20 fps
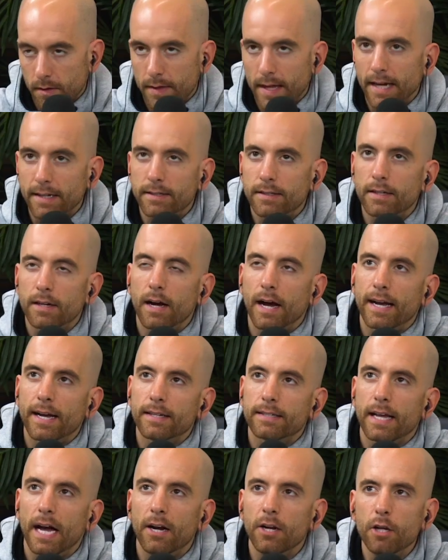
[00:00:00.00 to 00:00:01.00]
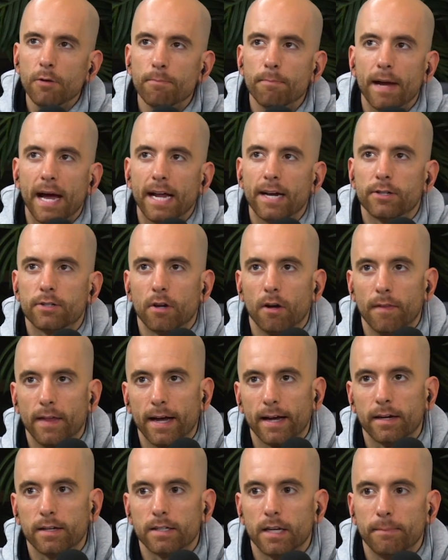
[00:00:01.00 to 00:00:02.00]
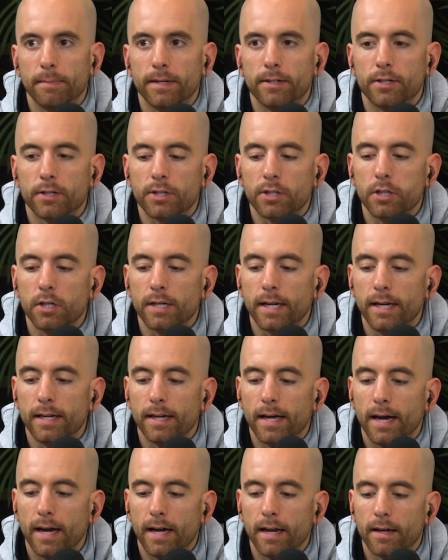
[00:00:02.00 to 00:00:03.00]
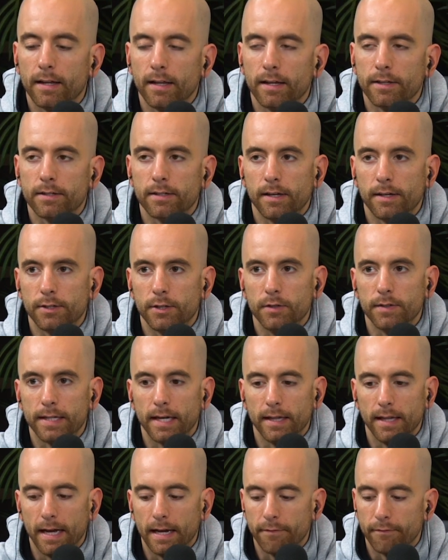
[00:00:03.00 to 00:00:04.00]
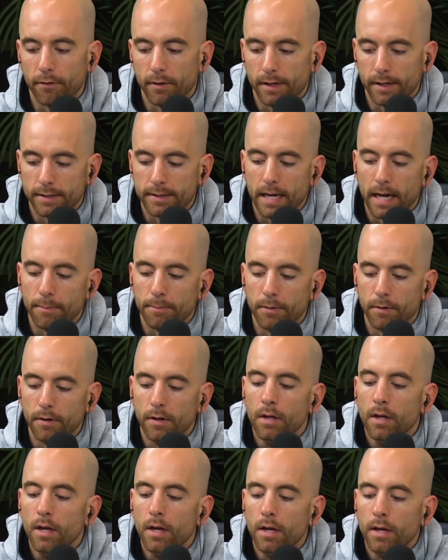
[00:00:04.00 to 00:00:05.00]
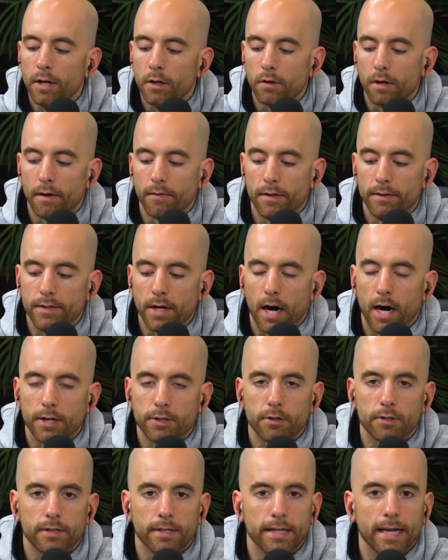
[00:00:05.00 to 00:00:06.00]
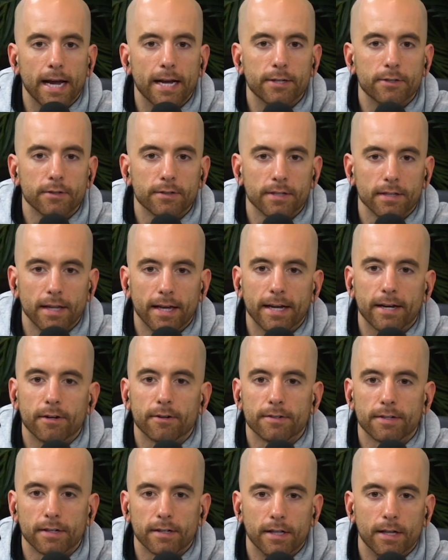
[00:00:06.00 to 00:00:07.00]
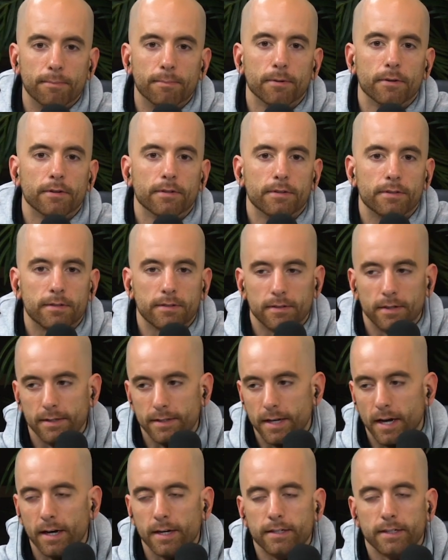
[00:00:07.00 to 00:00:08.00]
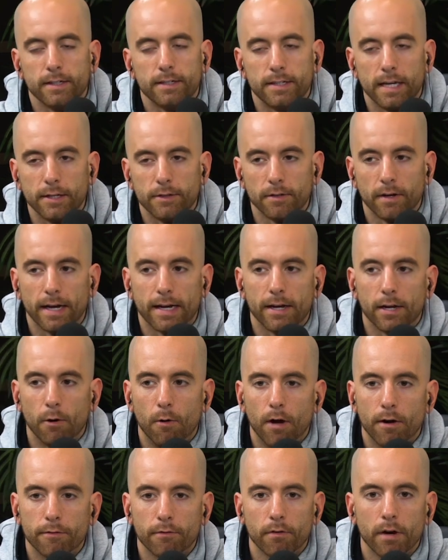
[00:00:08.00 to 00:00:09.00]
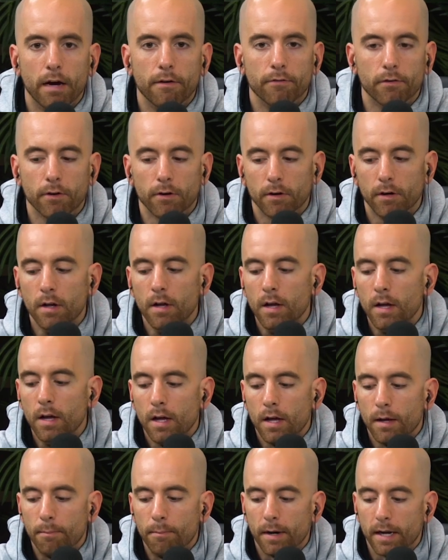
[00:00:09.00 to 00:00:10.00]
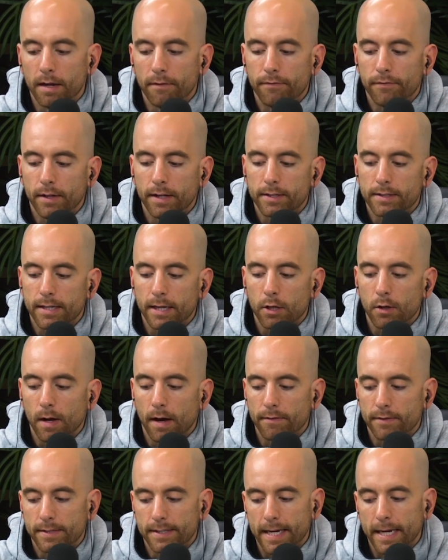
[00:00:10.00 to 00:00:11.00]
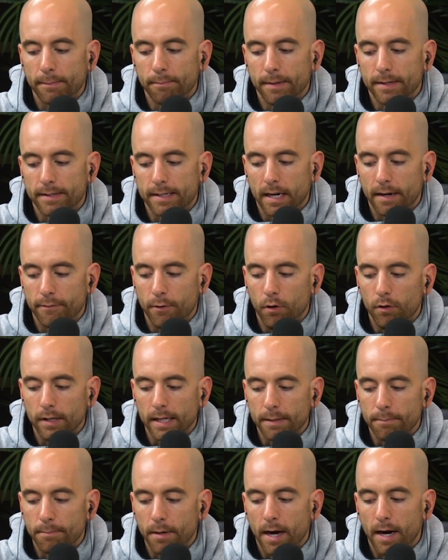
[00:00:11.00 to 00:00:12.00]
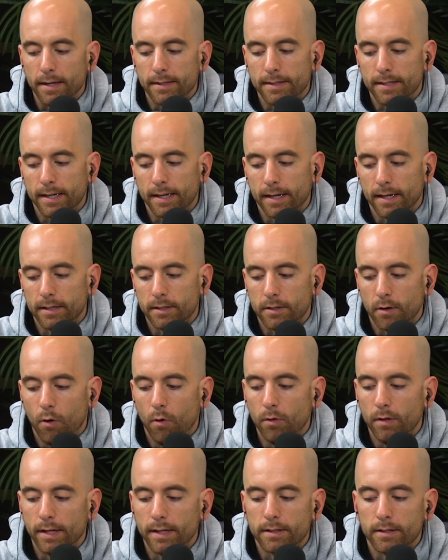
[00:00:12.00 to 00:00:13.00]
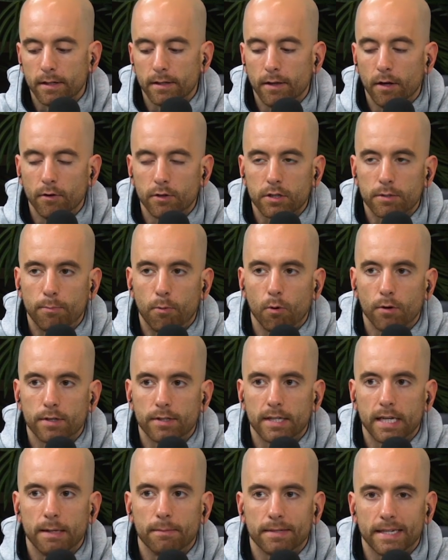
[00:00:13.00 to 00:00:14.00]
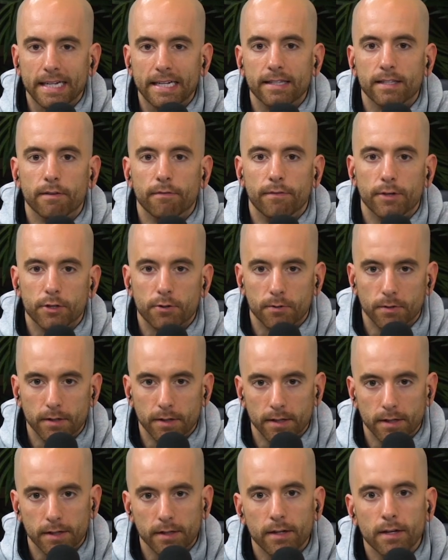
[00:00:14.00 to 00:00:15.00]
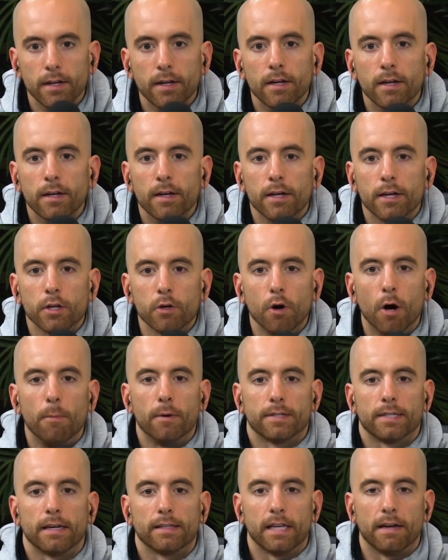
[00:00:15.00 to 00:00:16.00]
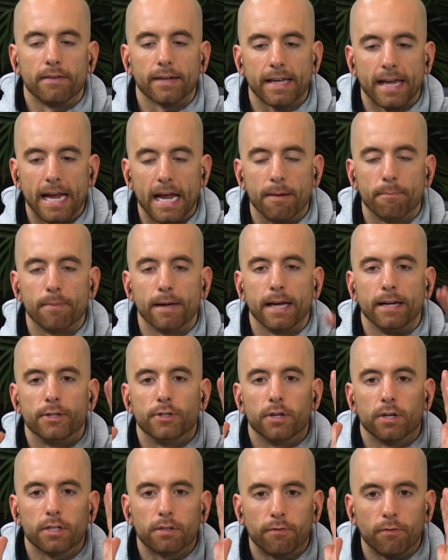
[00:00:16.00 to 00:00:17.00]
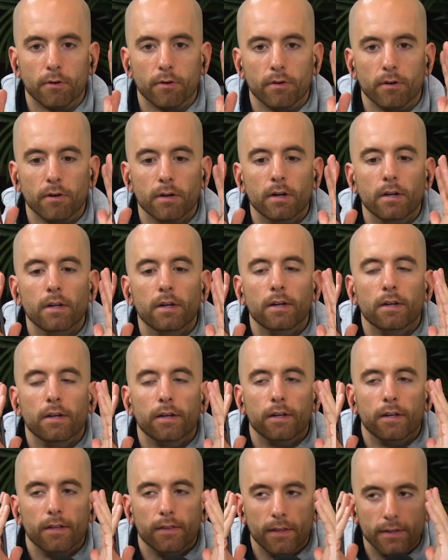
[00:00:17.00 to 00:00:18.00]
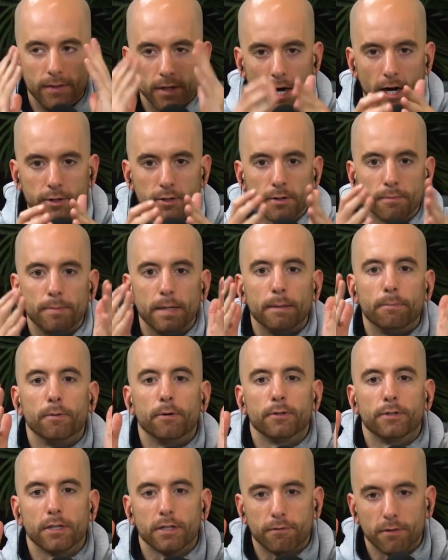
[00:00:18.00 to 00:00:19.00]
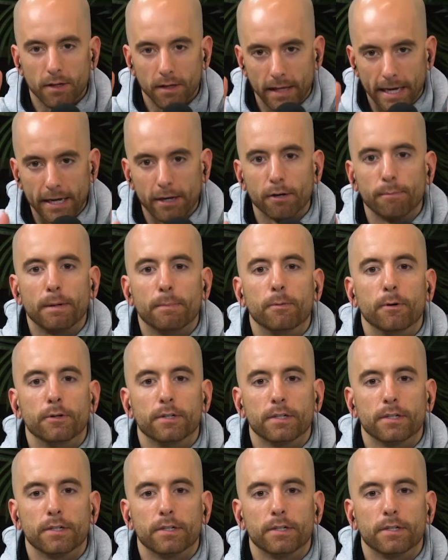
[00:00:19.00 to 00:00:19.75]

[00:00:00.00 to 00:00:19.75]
That's, I guess, how do you manage all that? Because I mean, just looking at, let's use LA for an example. You have the Dodgers, the Angels, the Lakers, the Clippers, the Ducks, etc. I could go on forever. But if, let's say, you have segments that have only bought tickets only to those sports teams individually, you almost have to have a campaign just for the Dodger people, just for the Laker people.